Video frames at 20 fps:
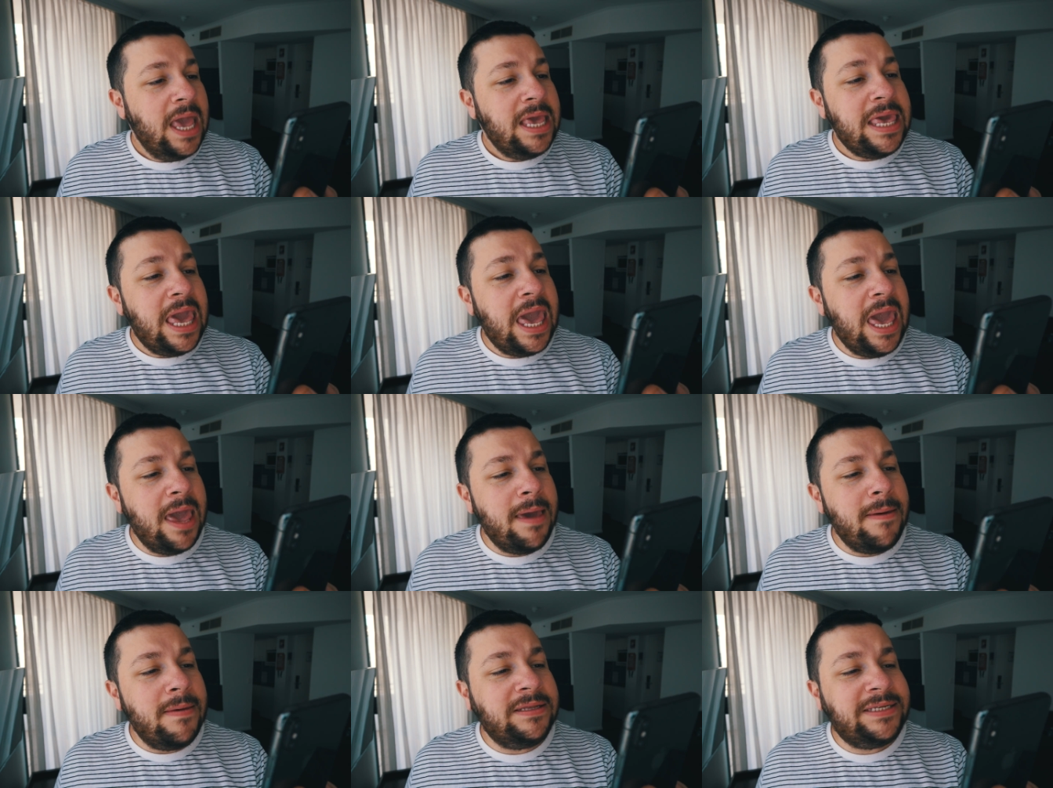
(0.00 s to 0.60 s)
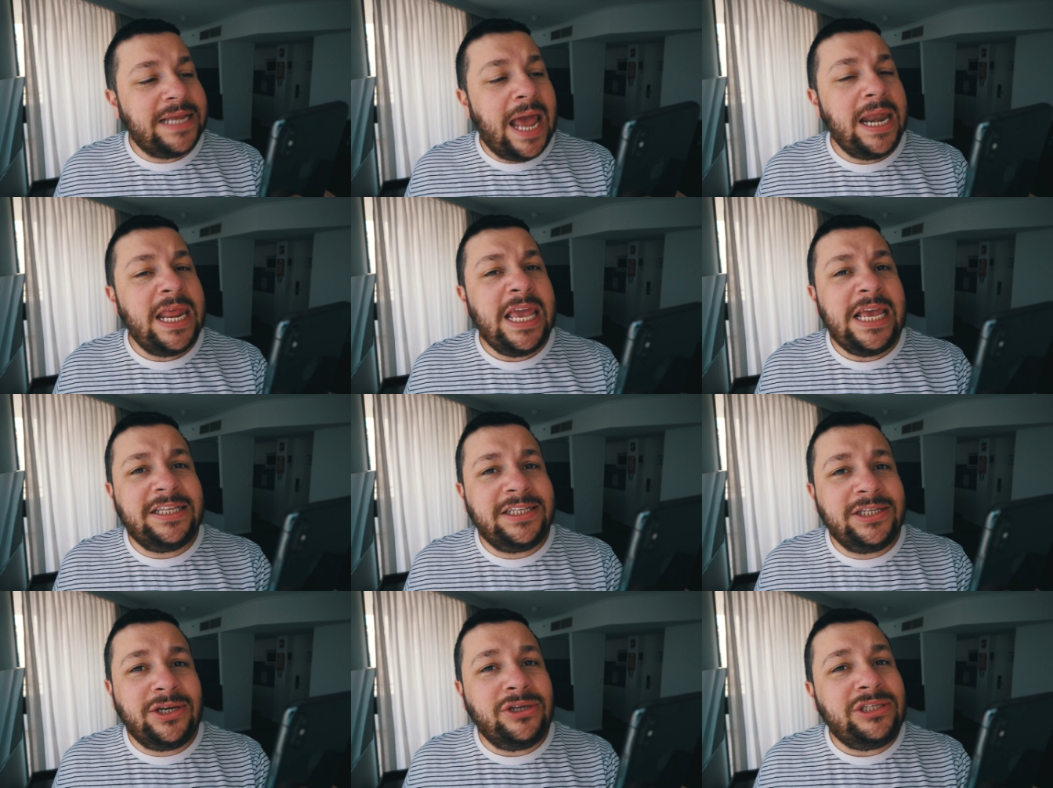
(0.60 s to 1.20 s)
Yeah, Danny,
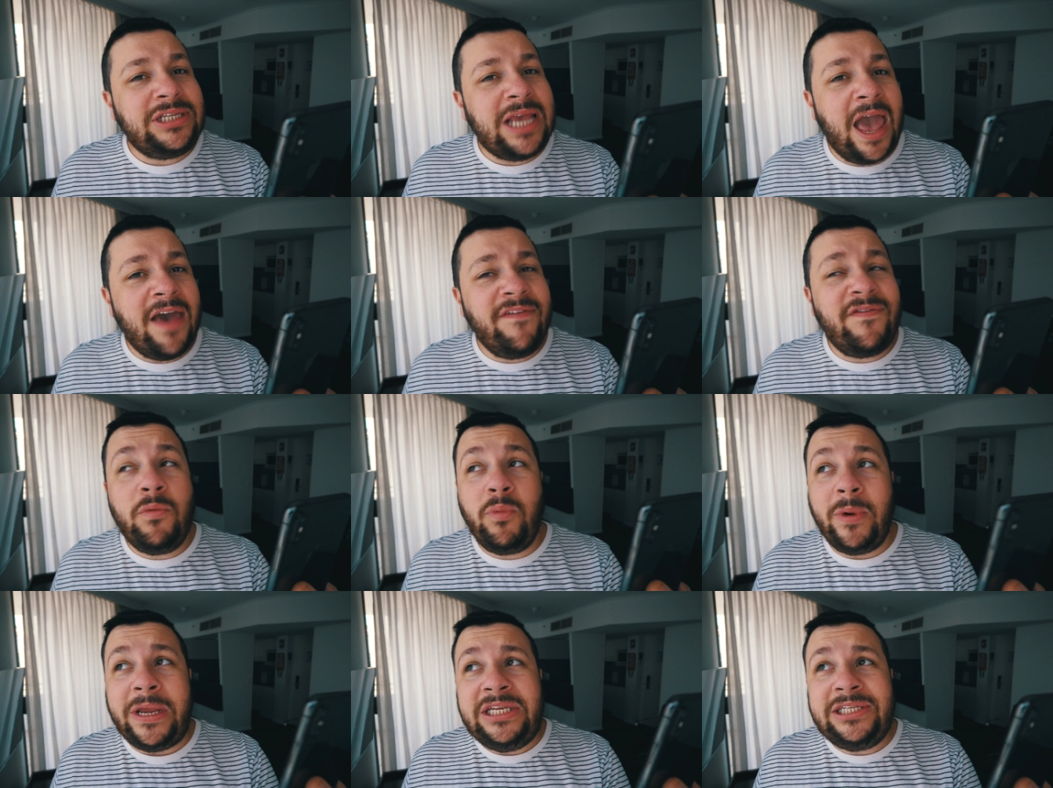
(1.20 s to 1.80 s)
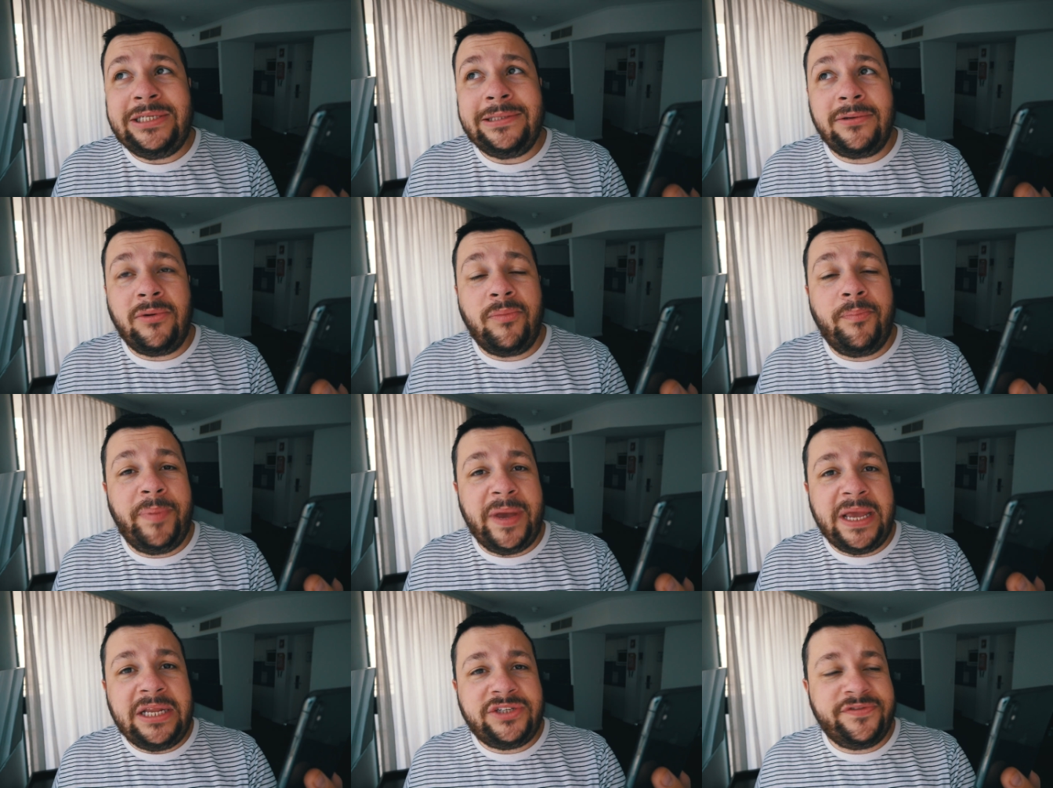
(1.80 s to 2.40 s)
it's because you have a whingy little
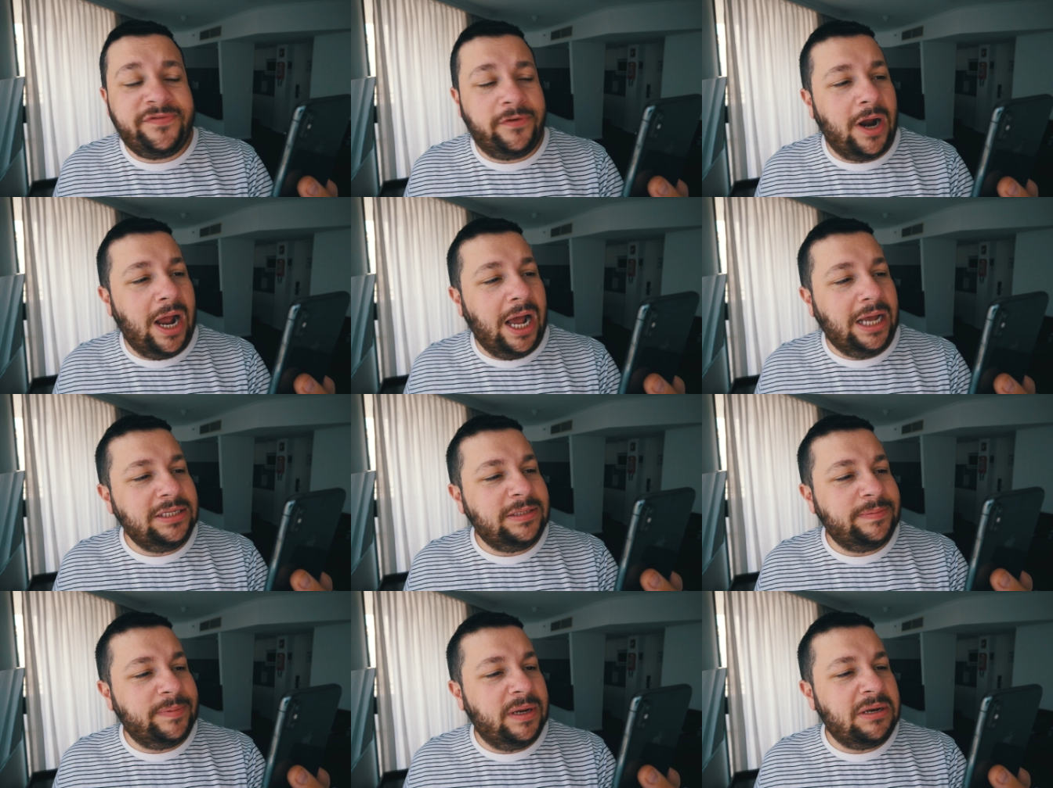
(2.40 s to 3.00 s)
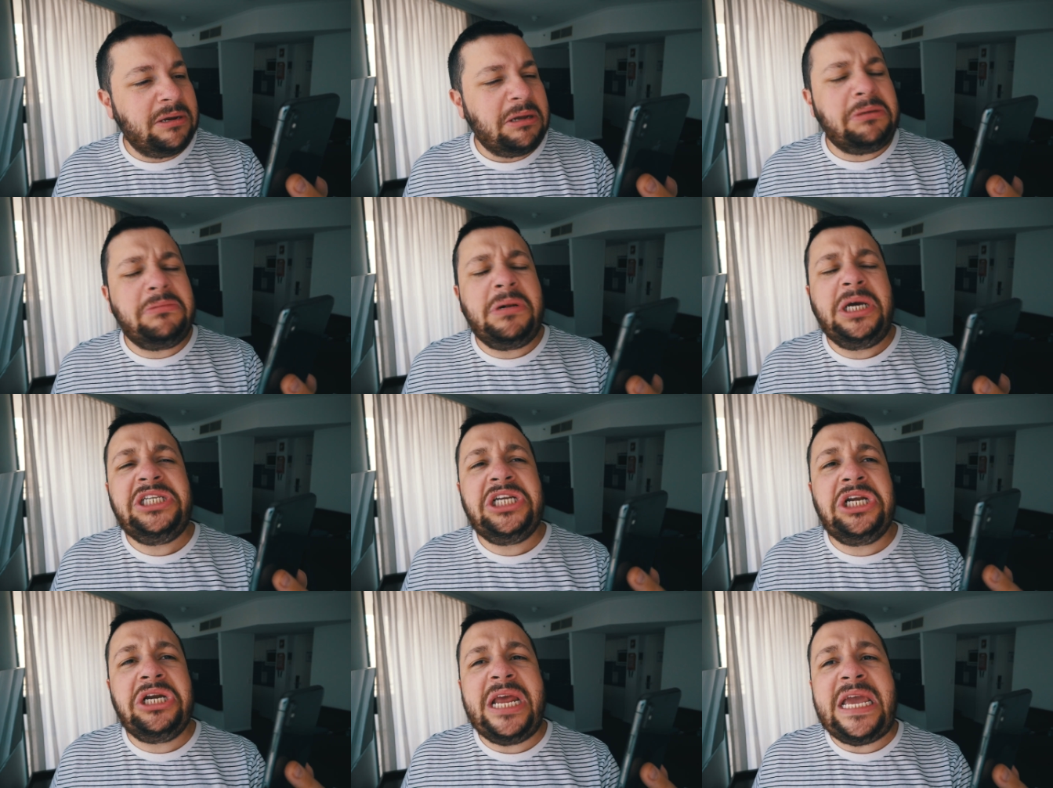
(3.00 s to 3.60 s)
bitch for a husband. Oh,
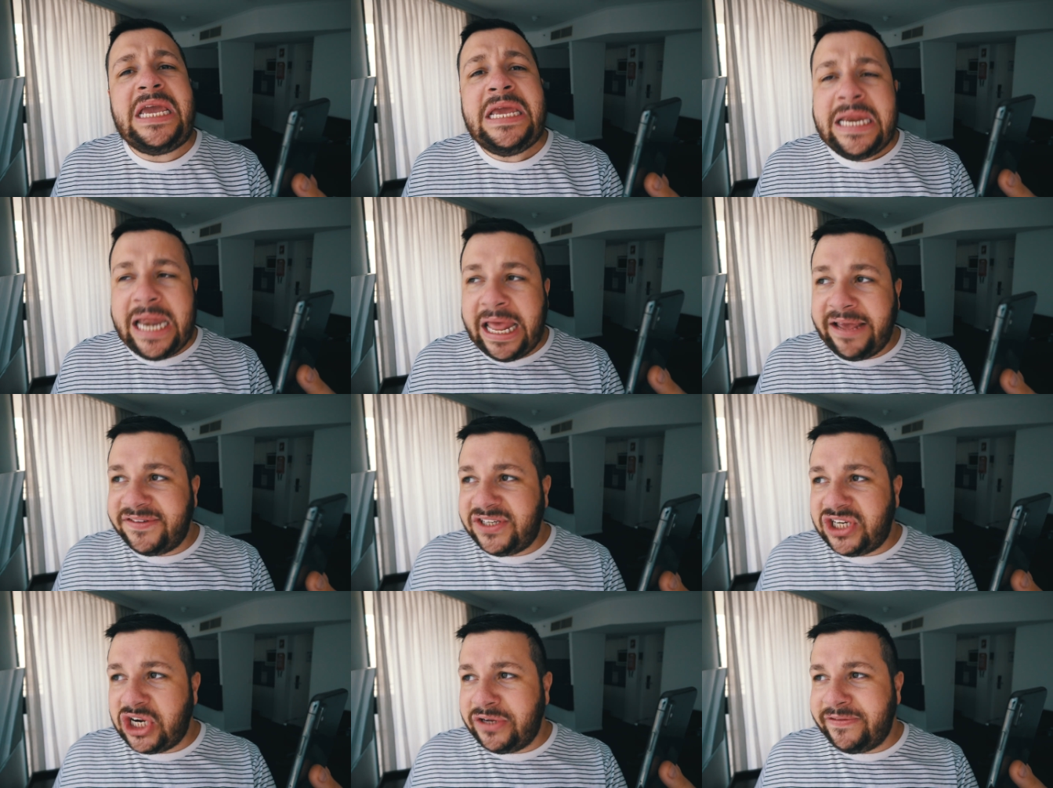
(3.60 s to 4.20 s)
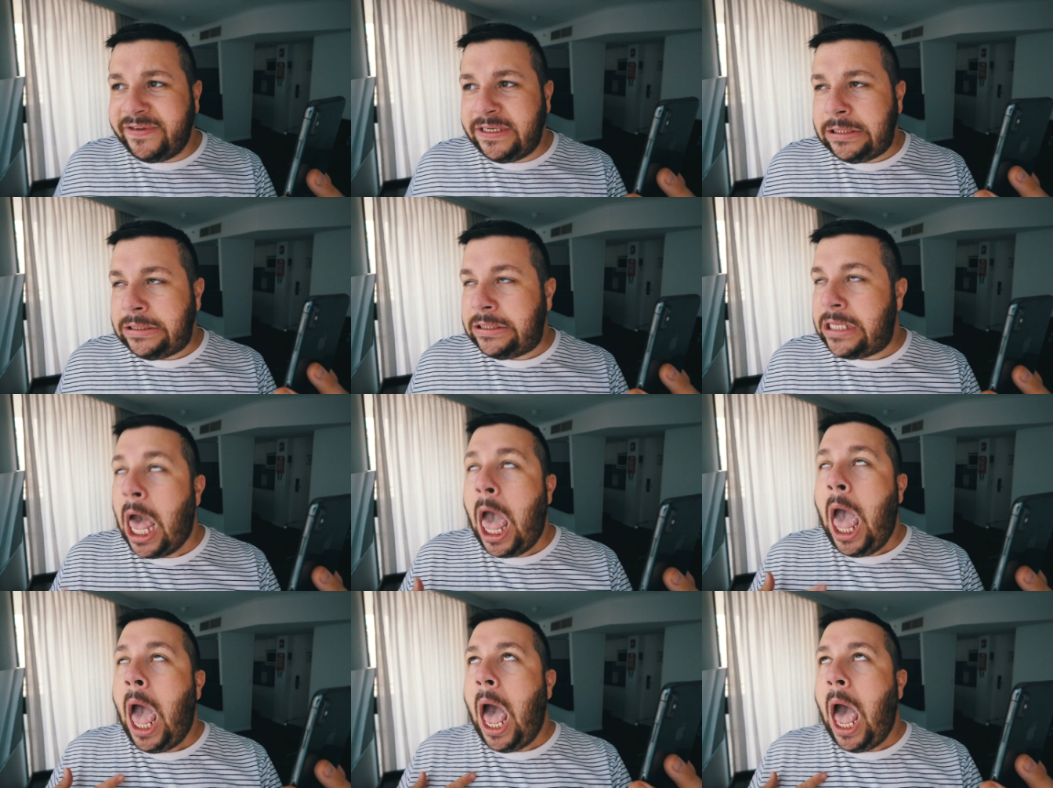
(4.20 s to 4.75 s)
I don't eat leftovers.